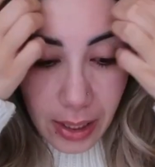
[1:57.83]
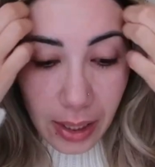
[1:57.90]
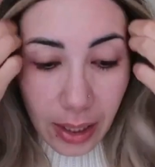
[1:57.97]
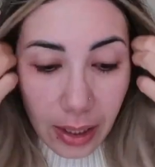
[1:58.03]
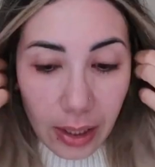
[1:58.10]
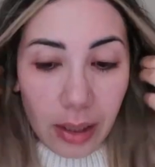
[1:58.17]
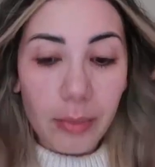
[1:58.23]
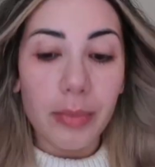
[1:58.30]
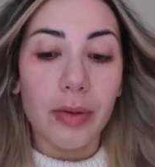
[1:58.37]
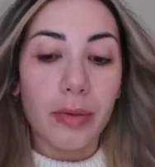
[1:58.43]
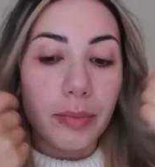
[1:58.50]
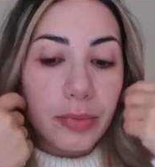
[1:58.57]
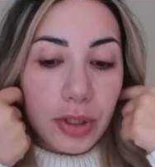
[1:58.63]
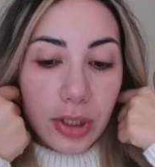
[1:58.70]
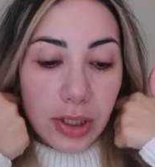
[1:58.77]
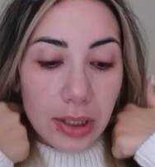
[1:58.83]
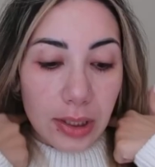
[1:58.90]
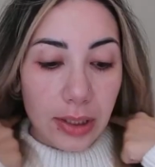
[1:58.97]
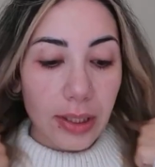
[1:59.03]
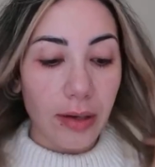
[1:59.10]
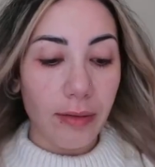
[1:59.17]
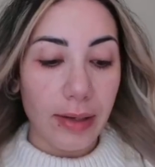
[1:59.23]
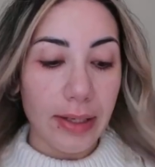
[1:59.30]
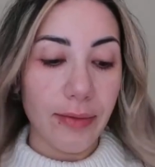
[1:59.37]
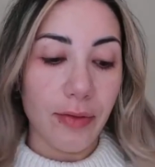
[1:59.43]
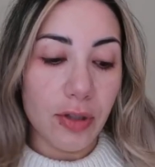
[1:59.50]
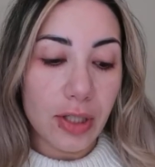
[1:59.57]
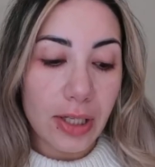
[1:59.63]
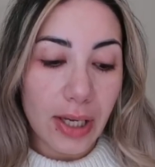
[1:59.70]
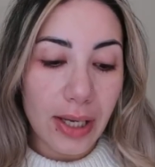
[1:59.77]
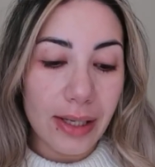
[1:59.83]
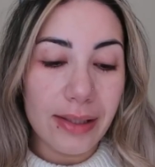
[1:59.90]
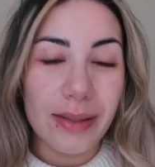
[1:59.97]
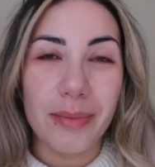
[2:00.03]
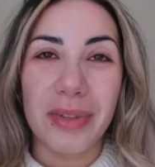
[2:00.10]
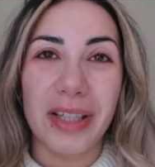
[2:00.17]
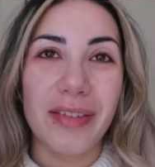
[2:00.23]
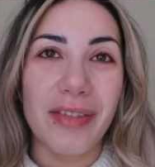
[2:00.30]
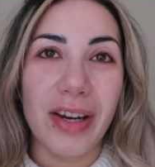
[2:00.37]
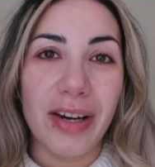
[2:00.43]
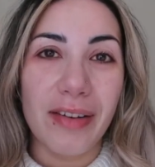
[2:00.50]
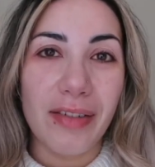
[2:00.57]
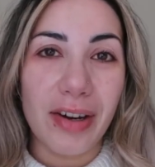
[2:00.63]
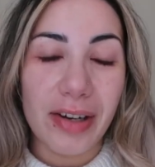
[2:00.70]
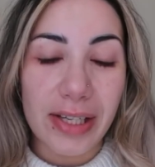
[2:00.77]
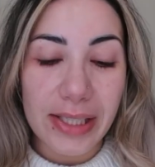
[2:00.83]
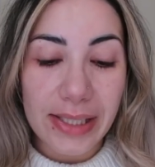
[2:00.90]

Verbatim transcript: um, but i'm just gonna get ready for the day something very very